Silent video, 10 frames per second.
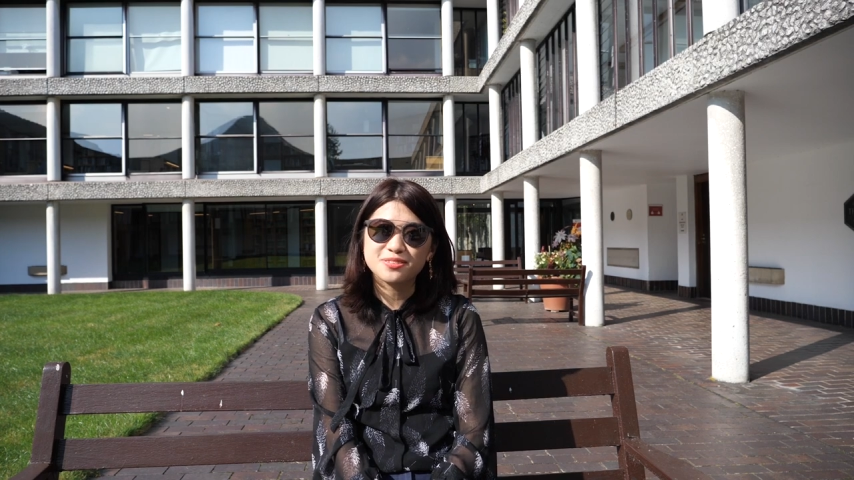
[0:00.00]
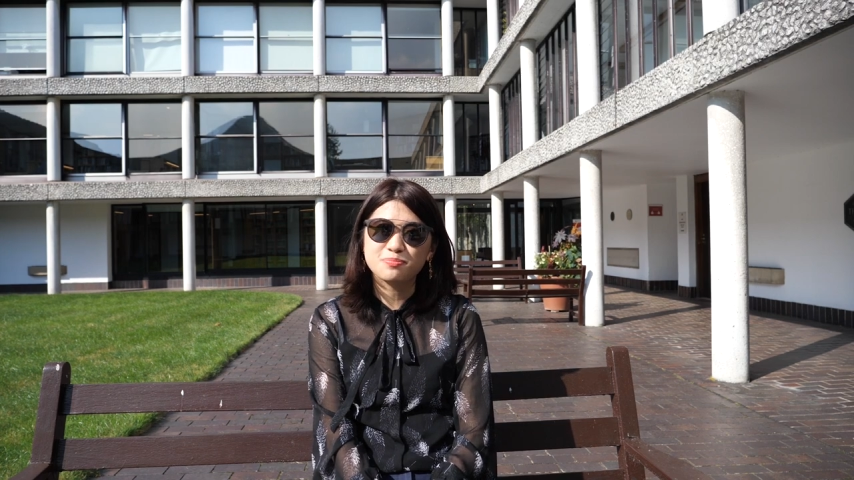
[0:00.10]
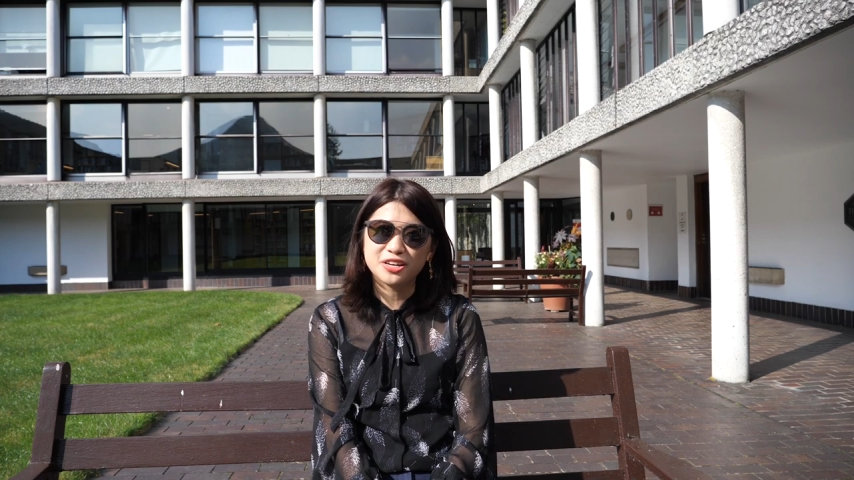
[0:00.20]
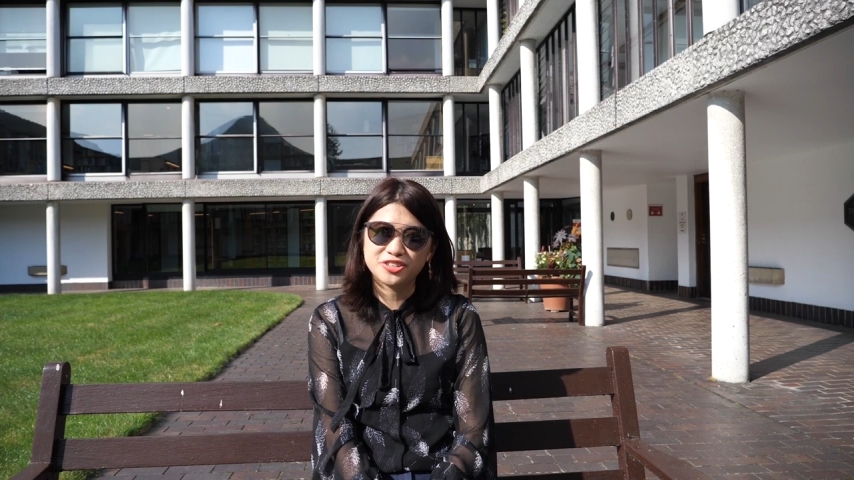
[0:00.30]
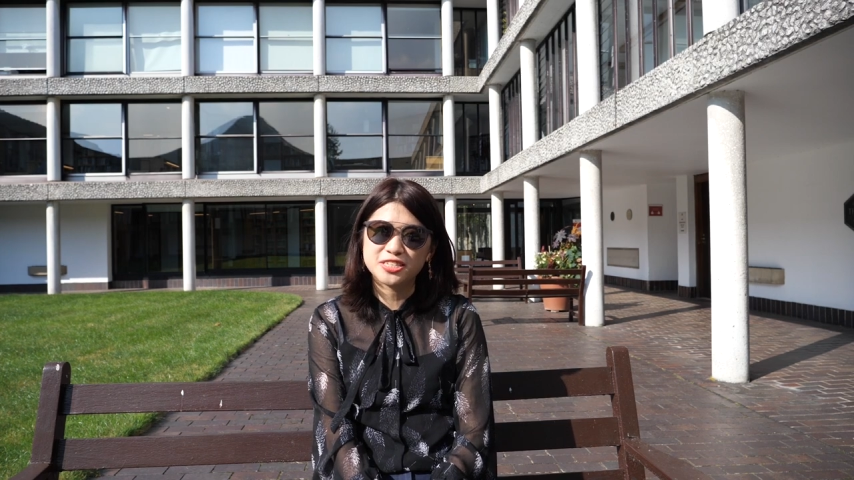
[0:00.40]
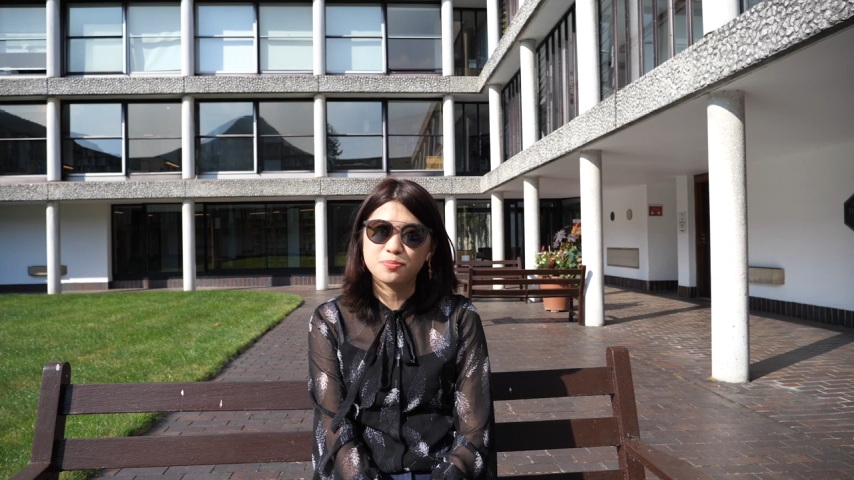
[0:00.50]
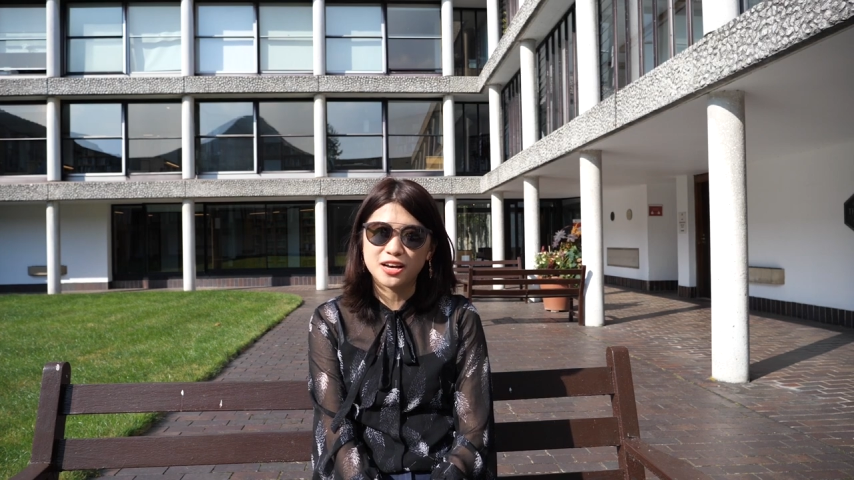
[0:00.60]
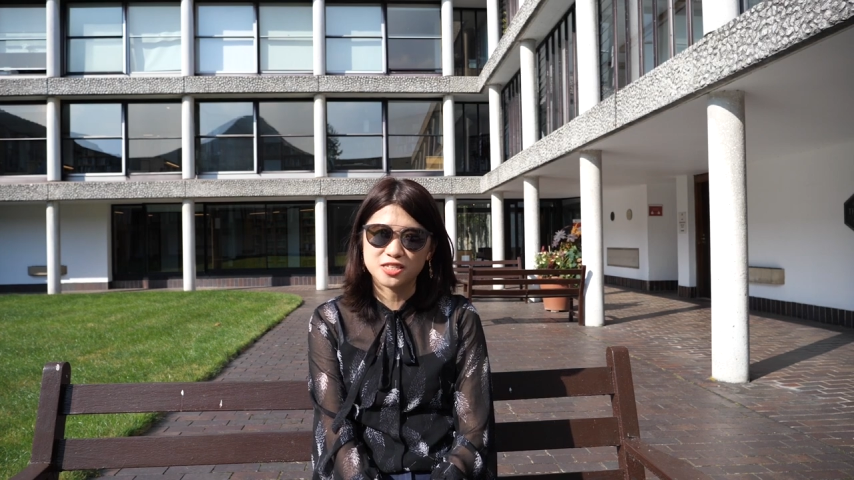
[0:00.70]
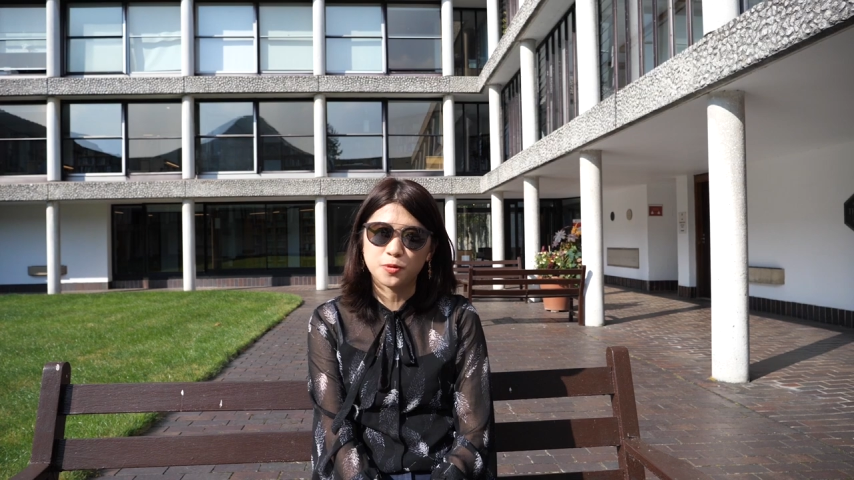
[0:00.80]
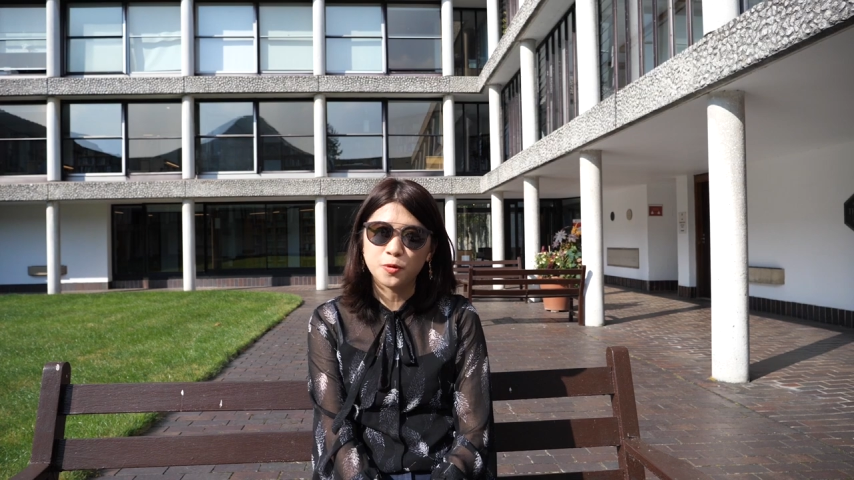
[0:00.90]
as much as
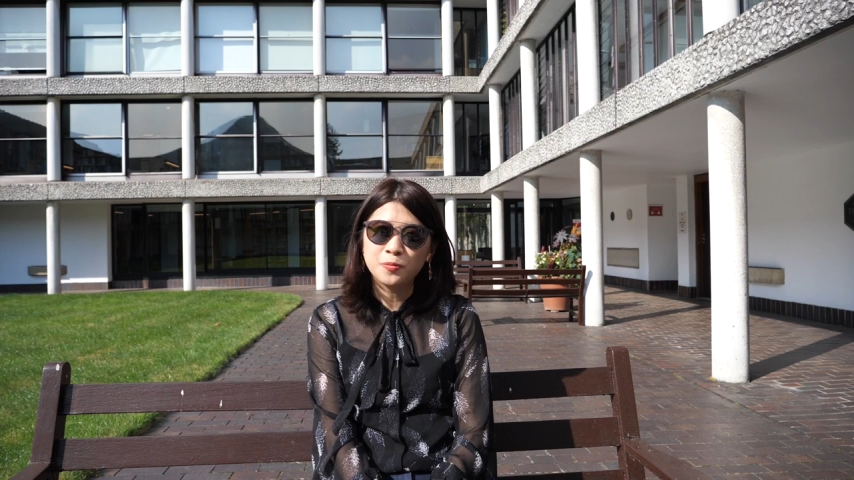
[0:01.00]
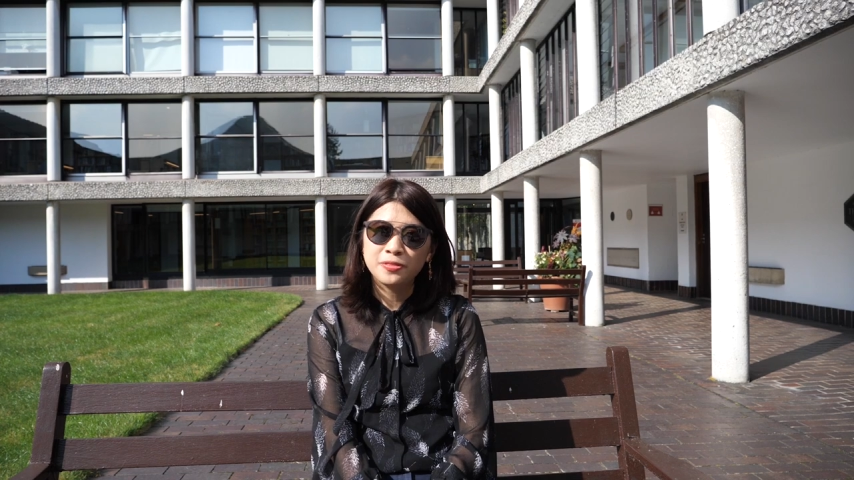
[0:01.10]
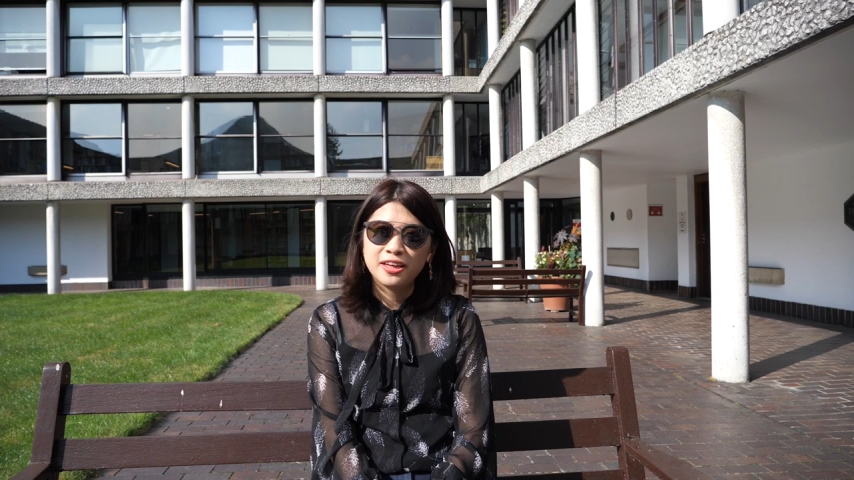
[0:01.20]
possible.